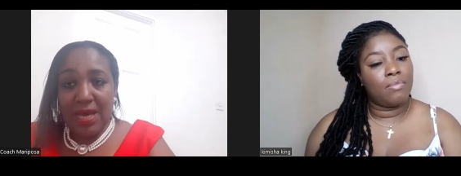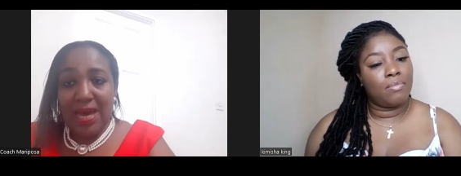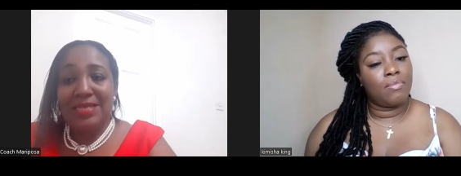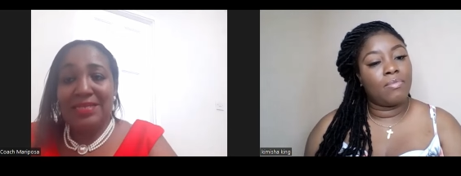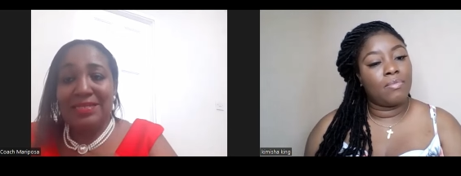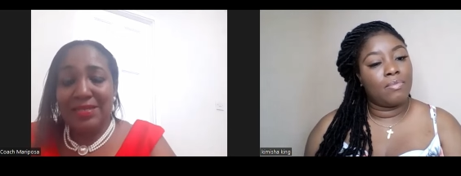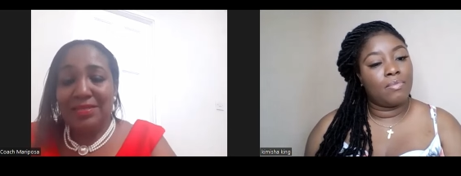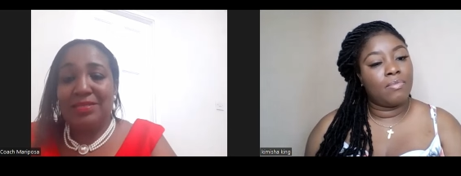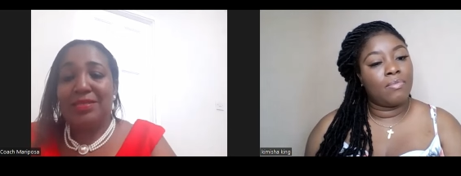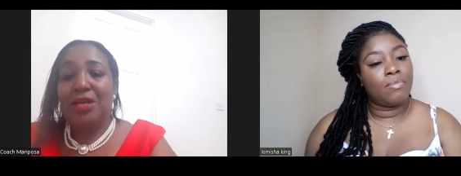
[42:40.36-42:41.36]
Speaker 1: I
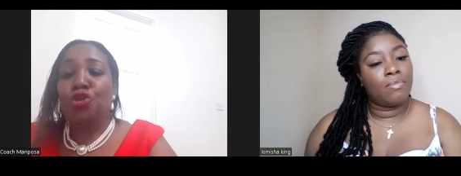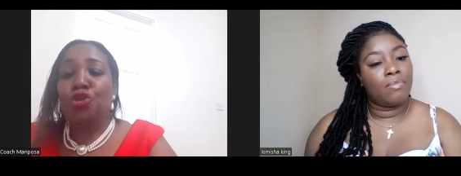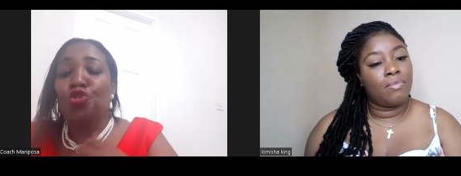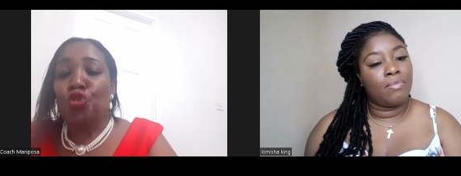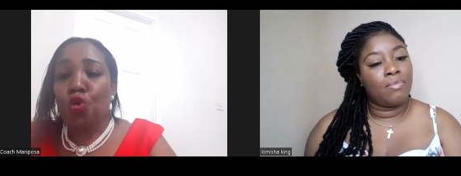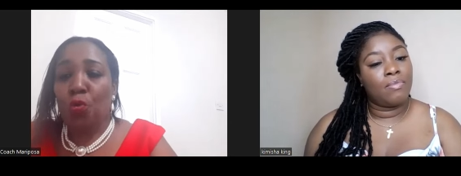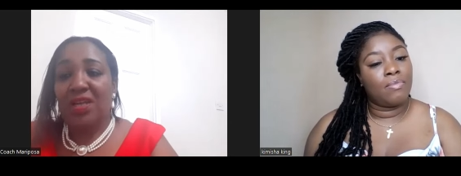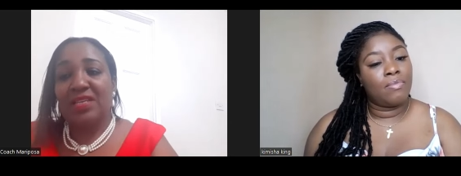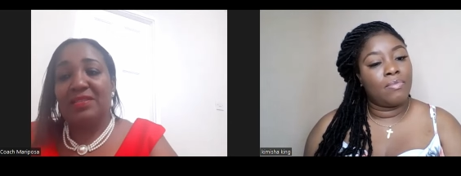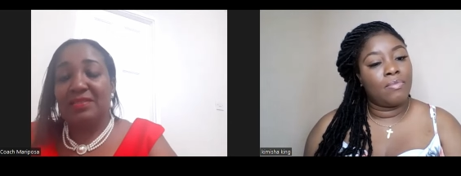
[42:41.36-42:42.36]
sincerely know
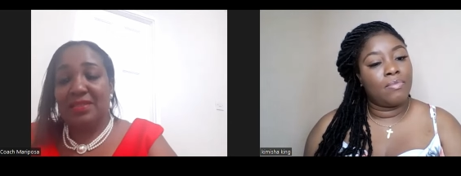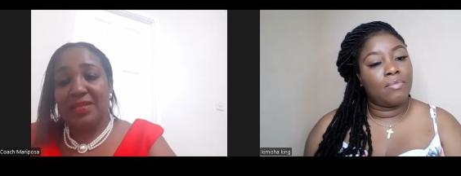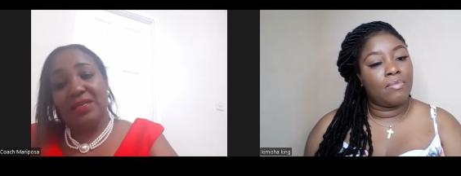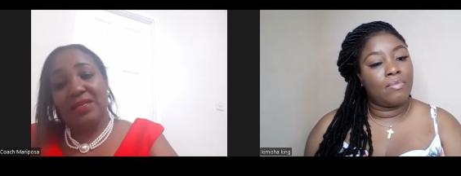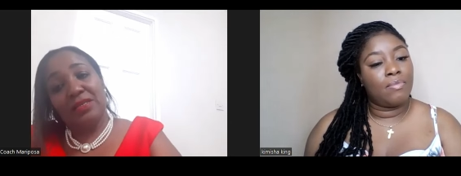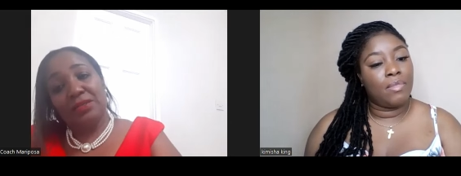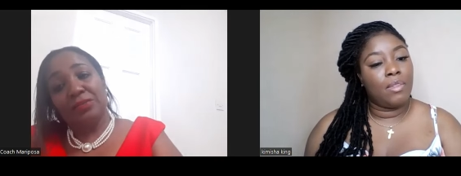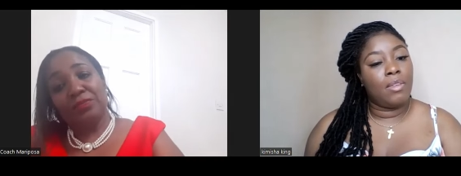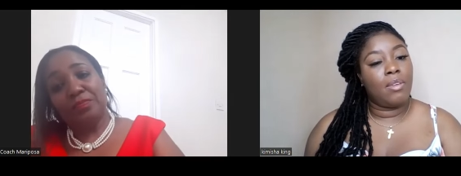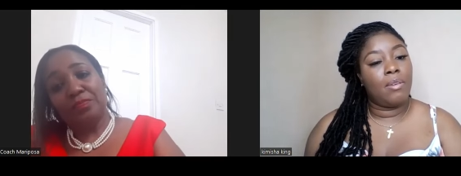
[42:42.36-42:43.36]
what it is like.
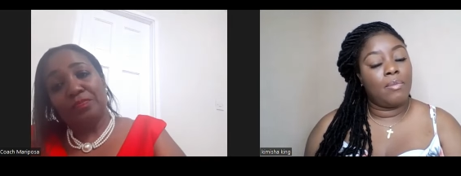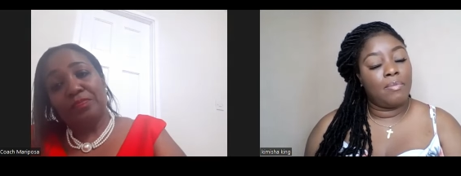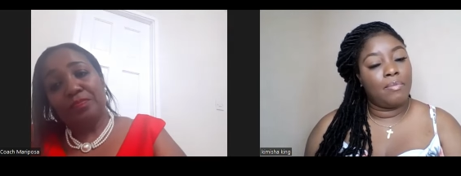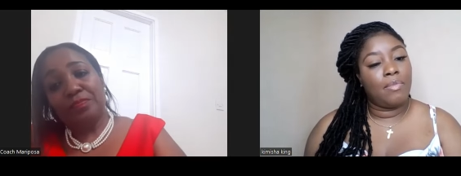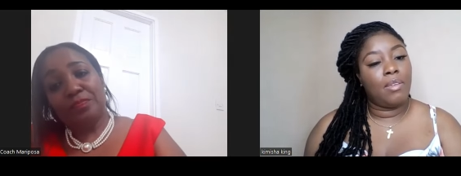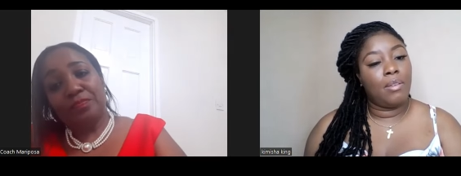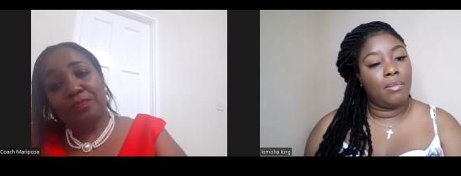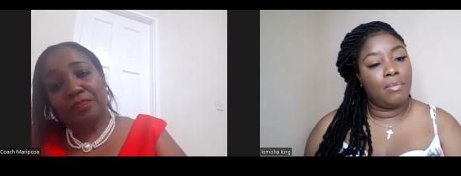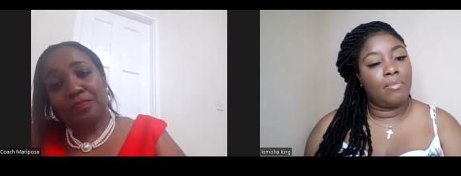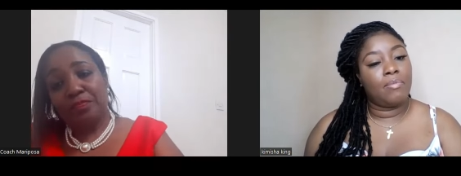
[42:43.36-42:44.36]
Yeah. Yeah.
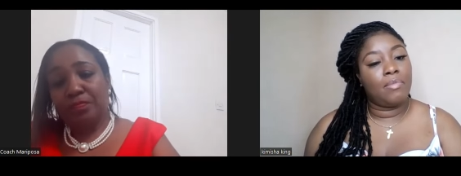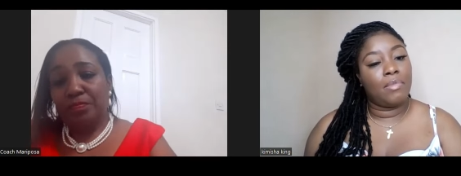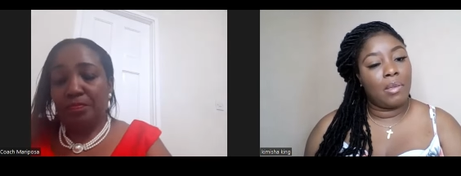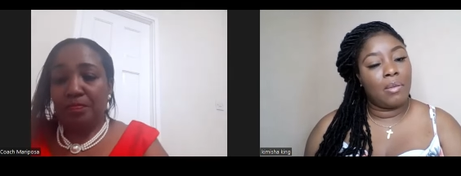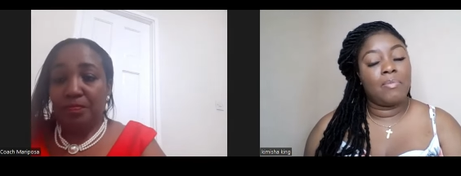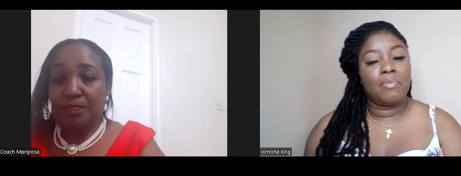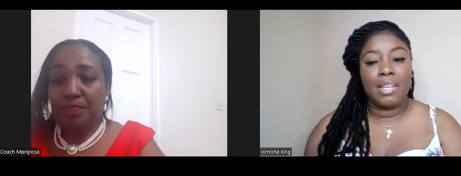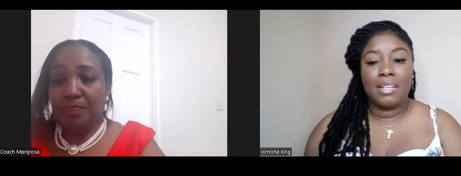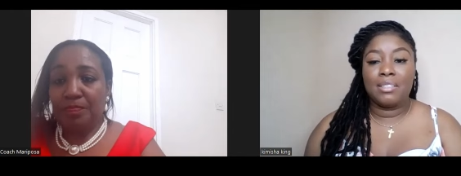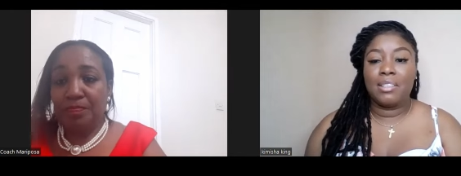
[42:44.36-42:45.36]
Yeah.
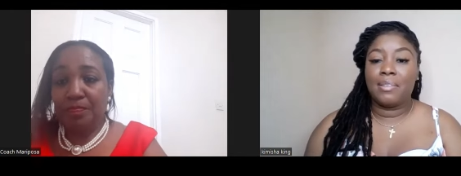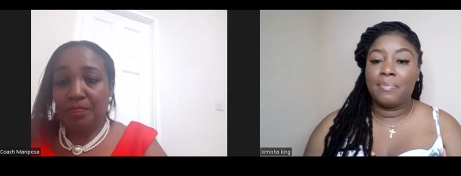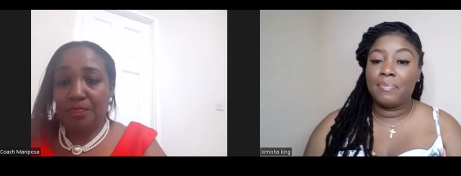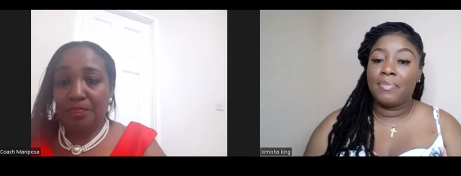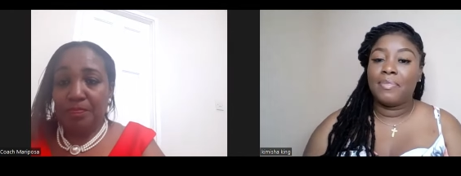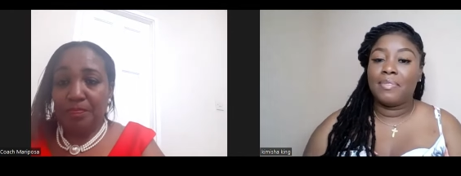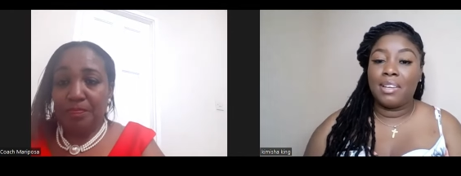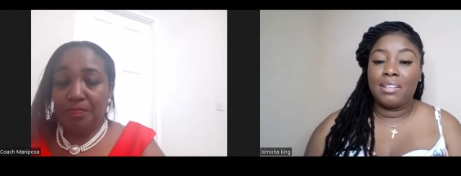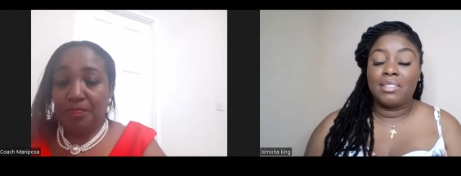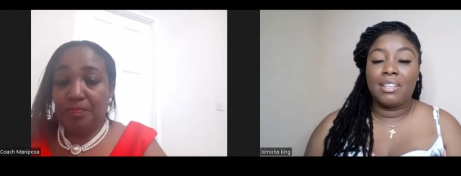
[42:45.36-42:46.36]
Speaker 2: That's it.
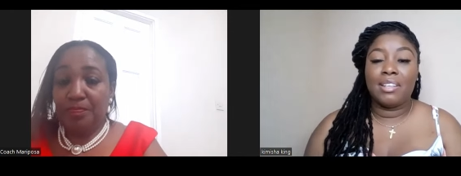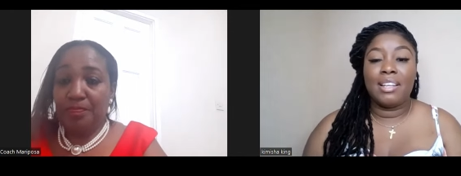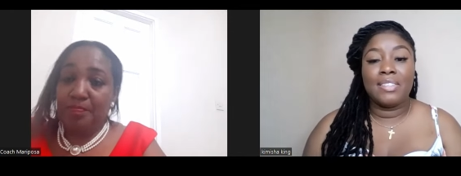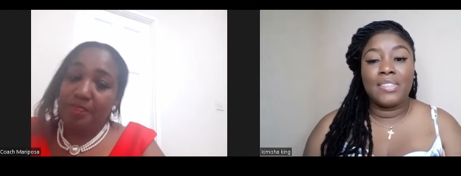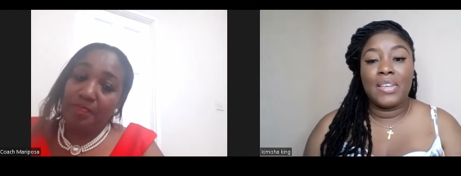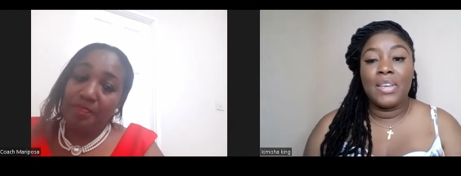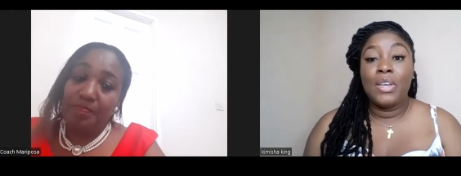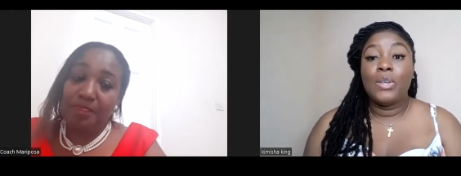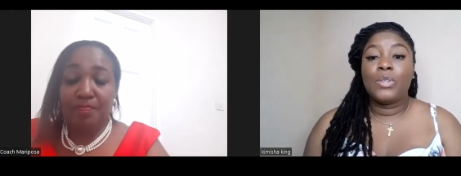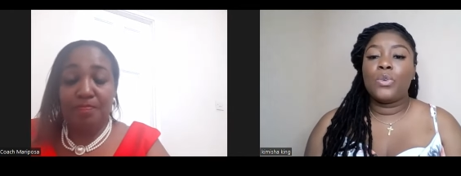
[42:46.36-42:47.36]
That's it. That's it.
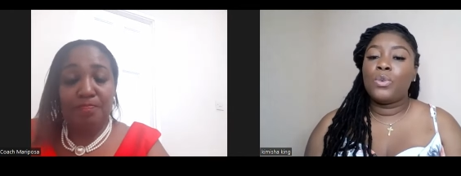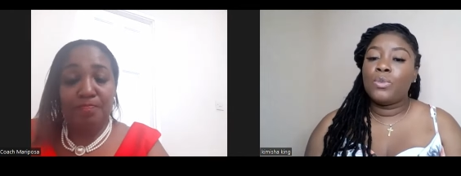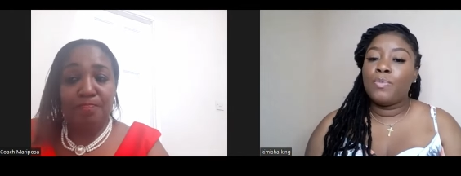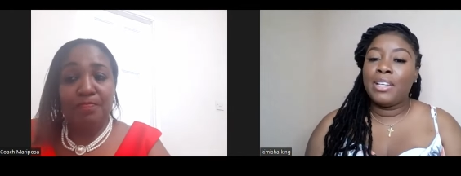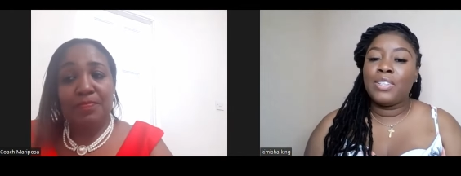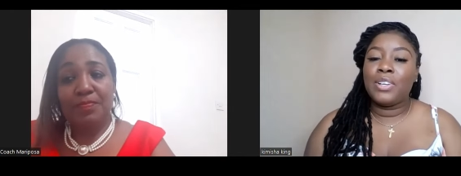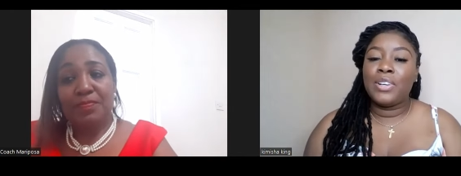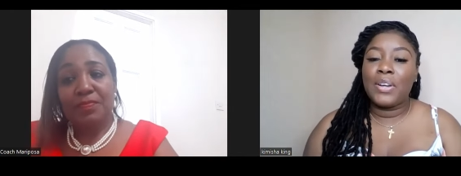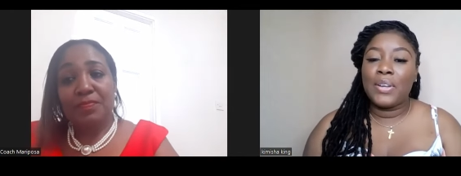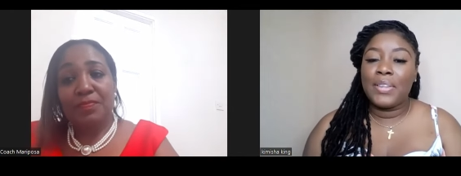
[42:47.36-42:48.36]
So you mentioned
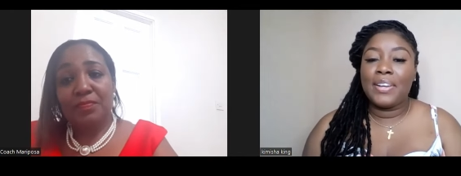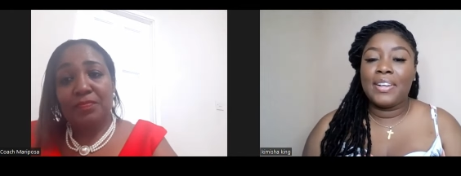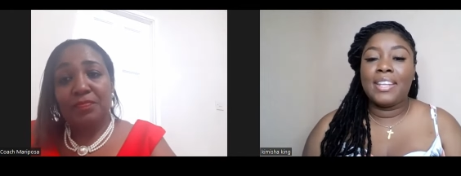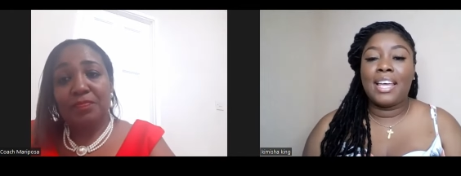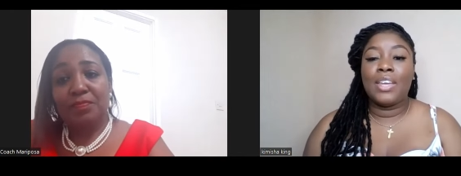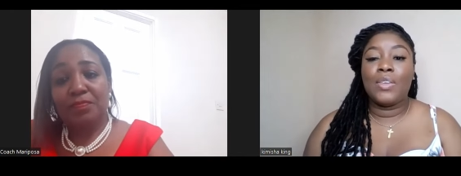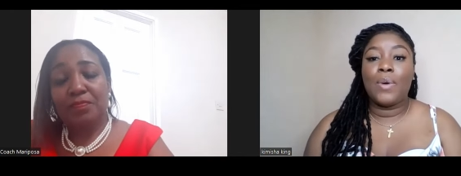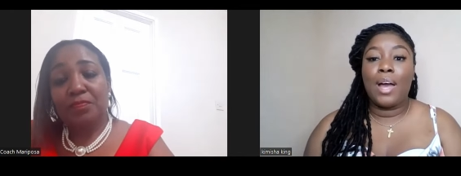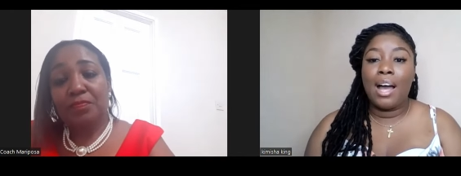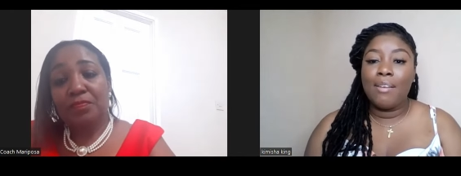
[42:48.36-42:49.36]
earlier that
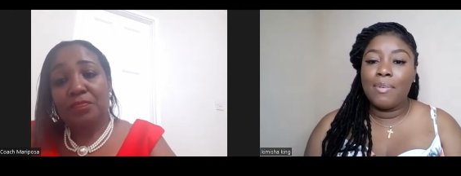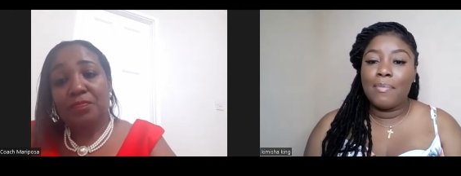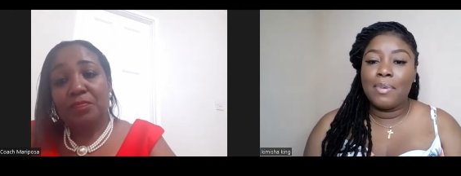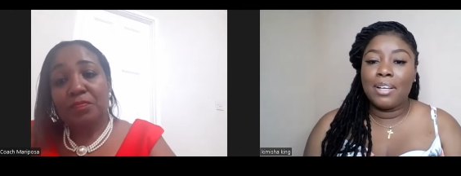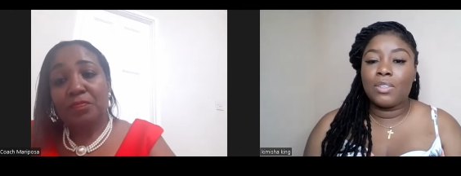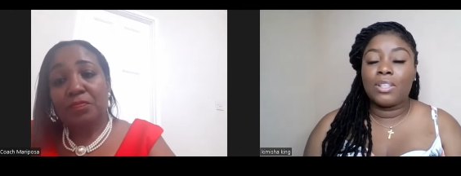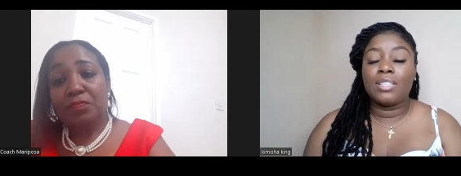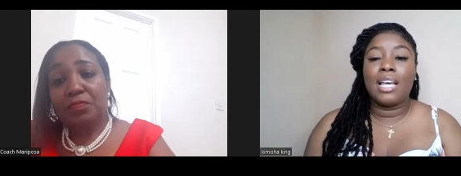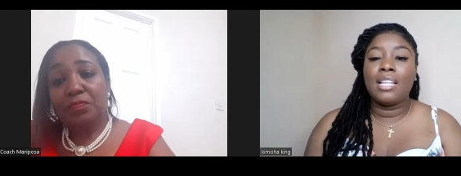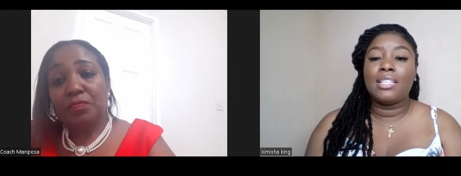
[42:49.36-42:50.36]
you have a book. So
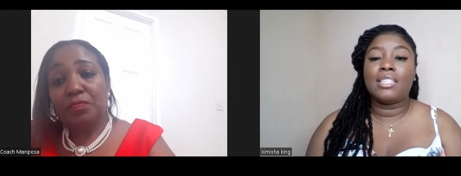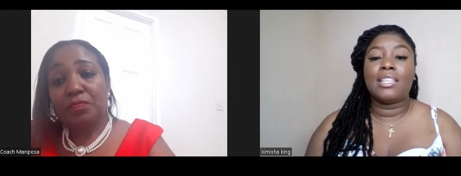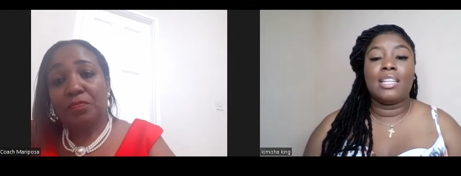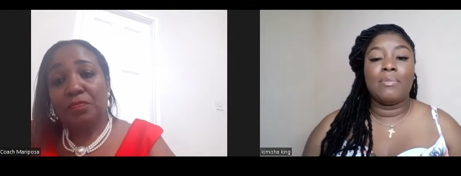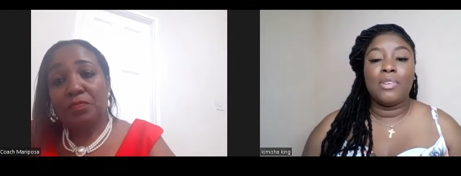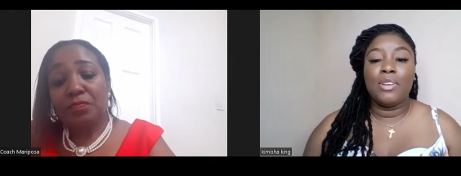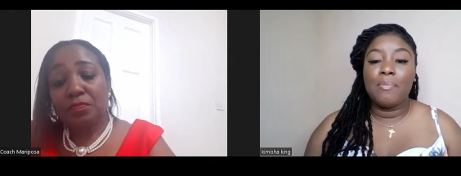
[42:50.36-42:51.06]
tell us the name of